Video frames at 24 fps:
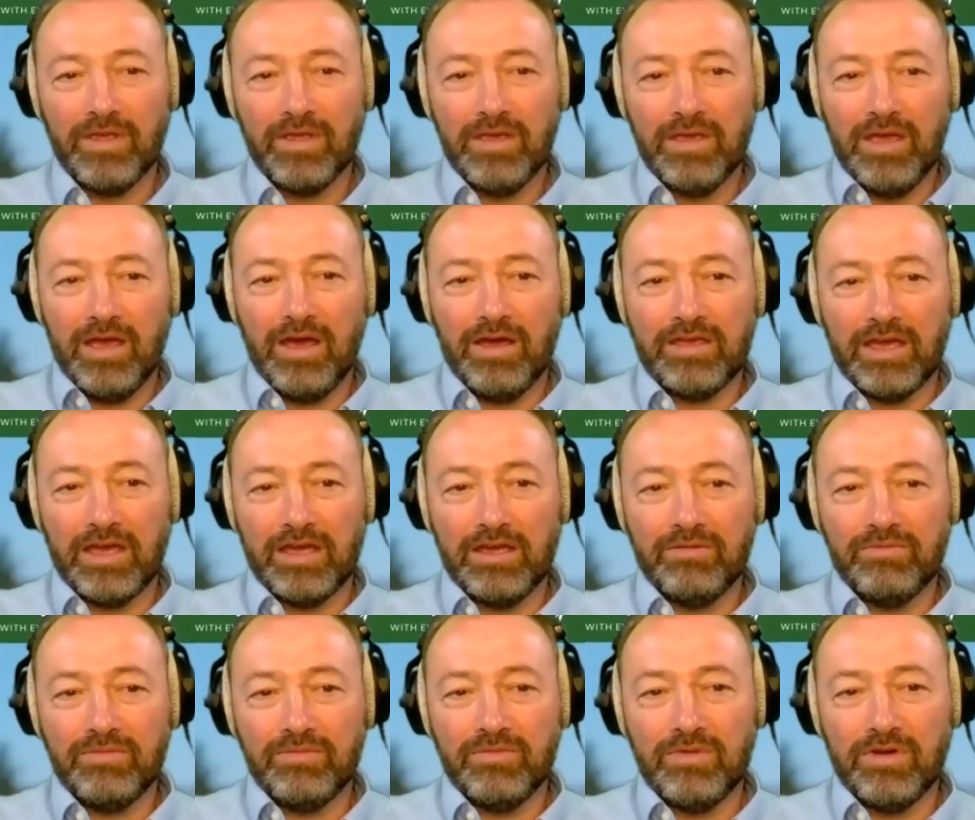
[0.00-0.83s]
Probably.
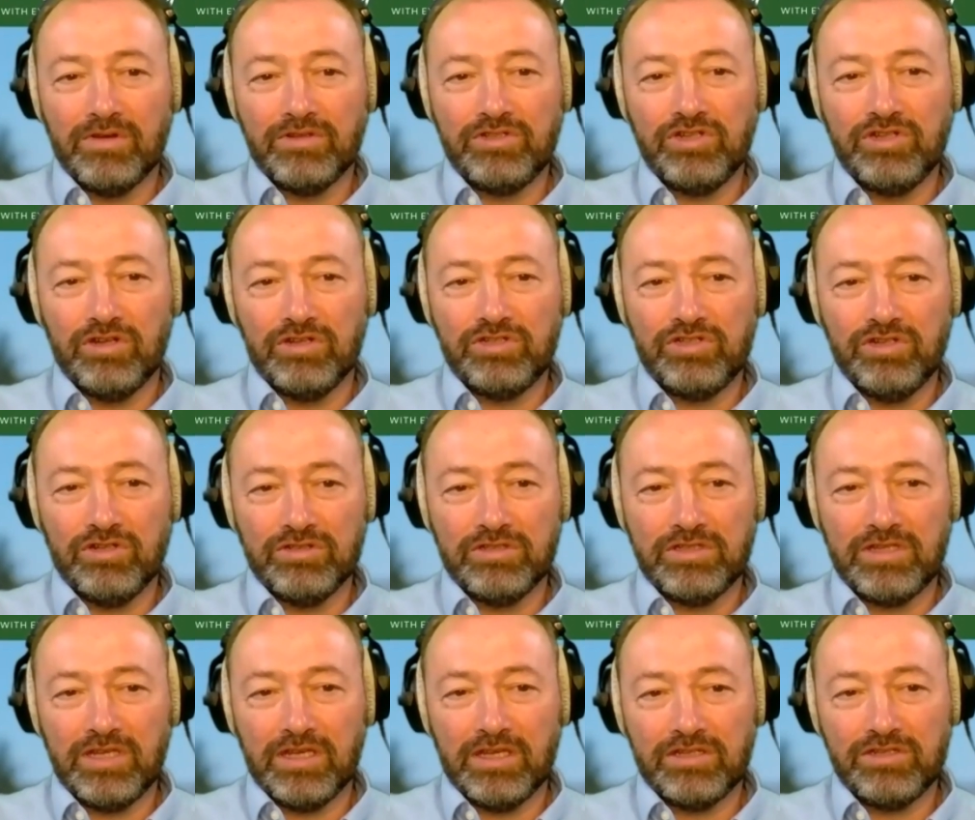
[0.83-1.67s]
Okay. Well,
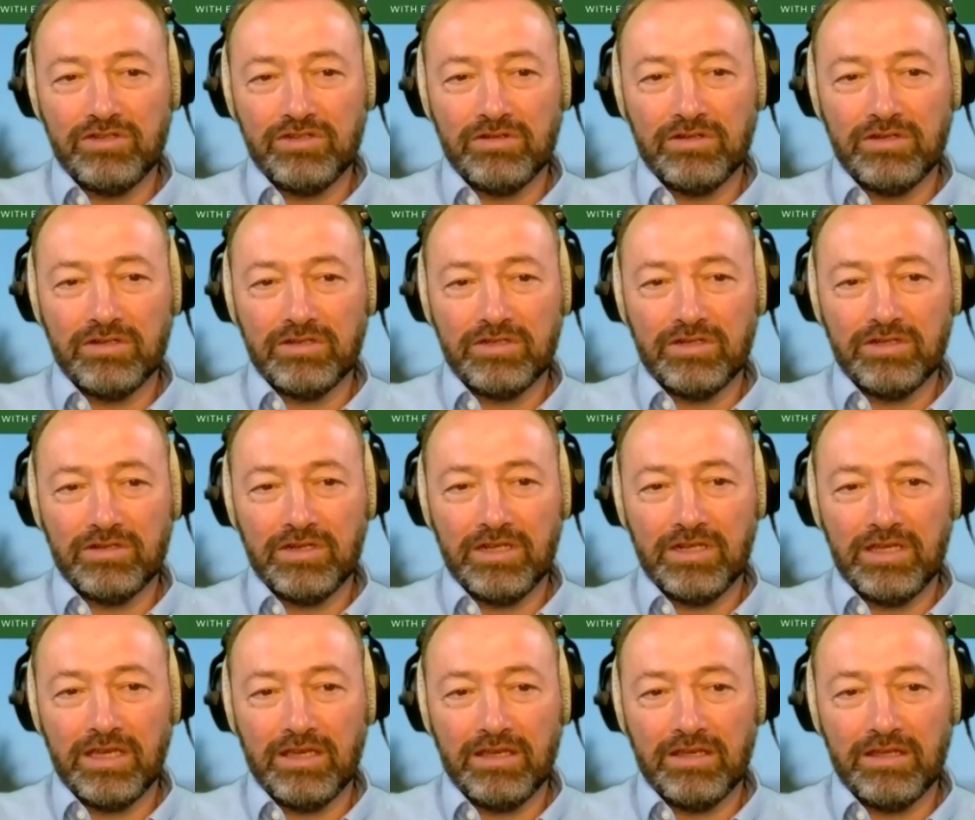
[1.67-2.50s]
John's here. John
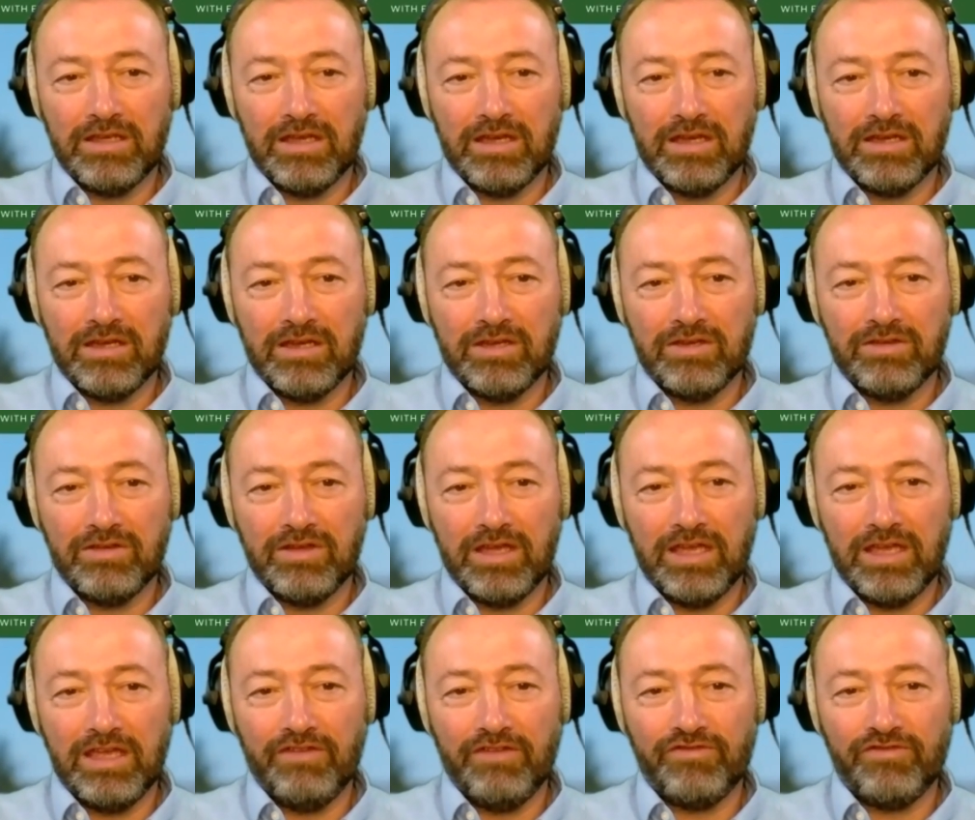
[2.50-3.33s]
Leahy,
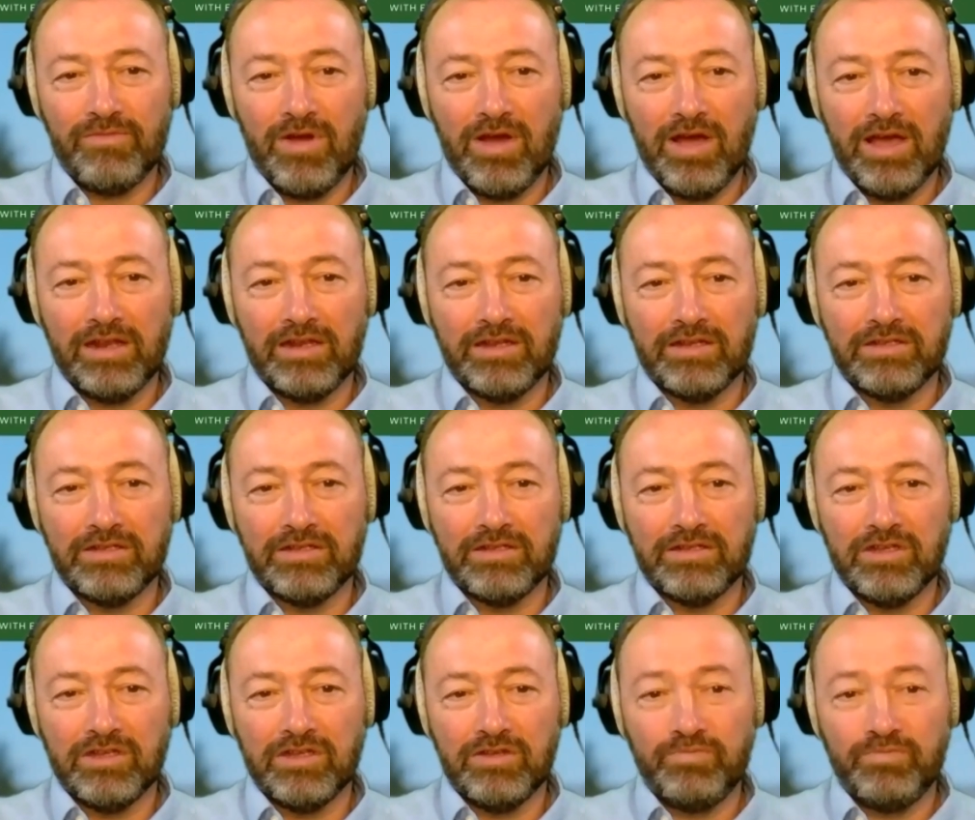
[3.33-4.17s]
here from Ireland.
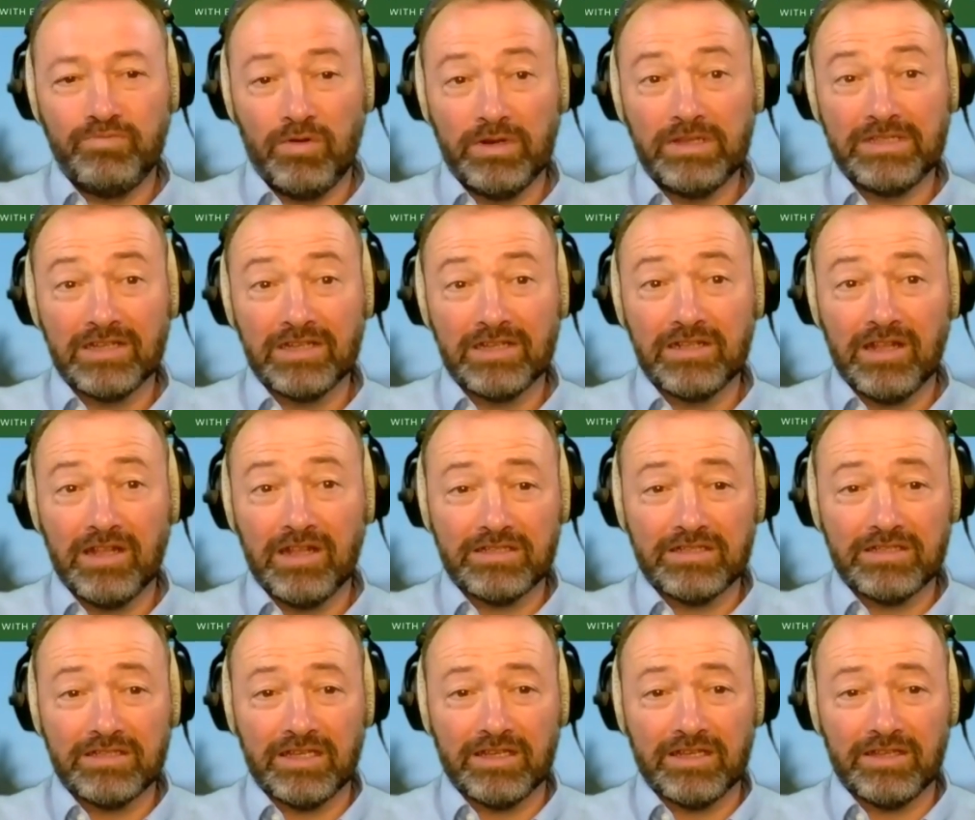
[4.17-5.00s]
He probably does
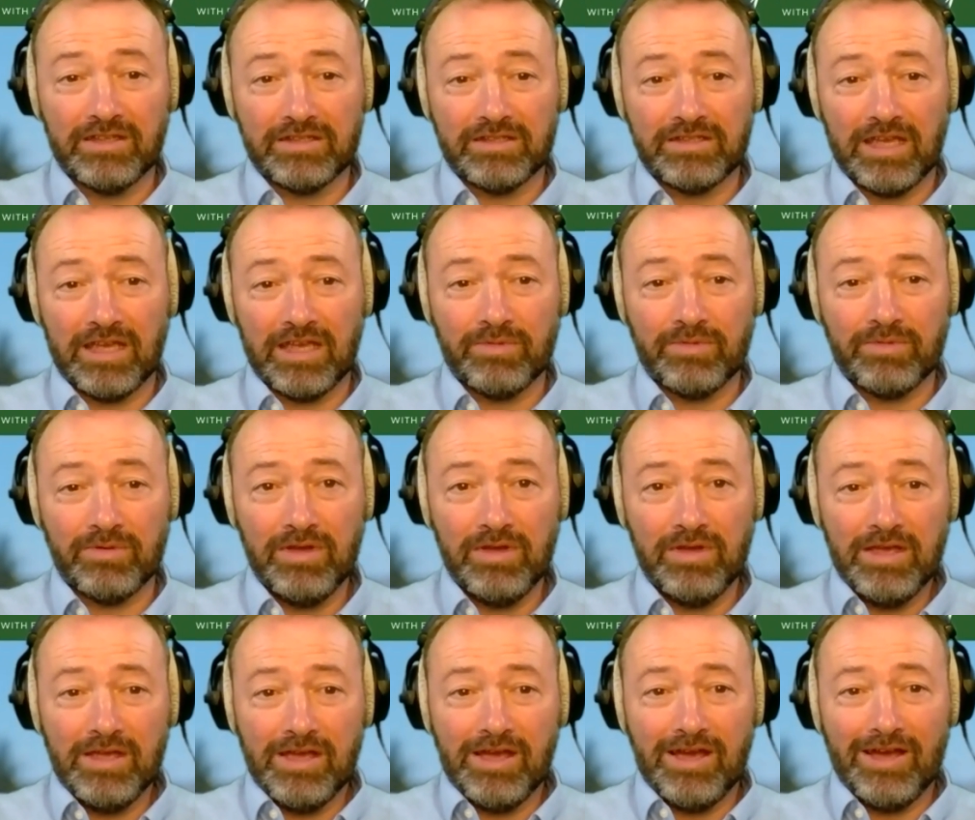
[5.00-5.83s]
like to sing at the
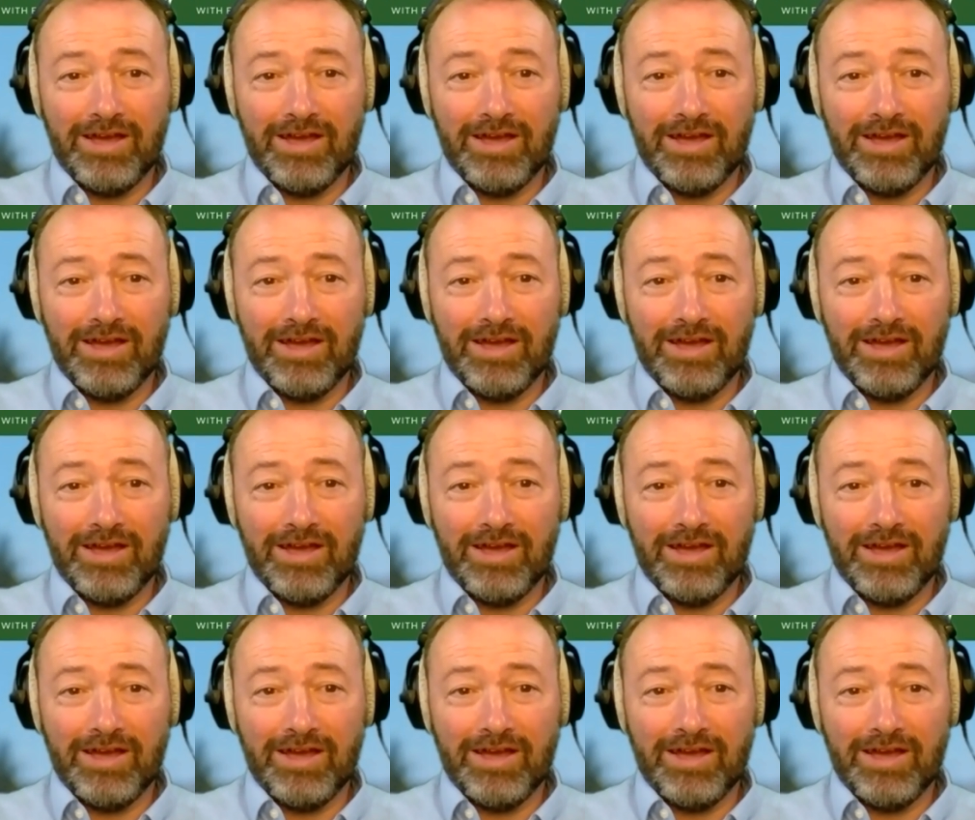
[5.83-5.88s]
table.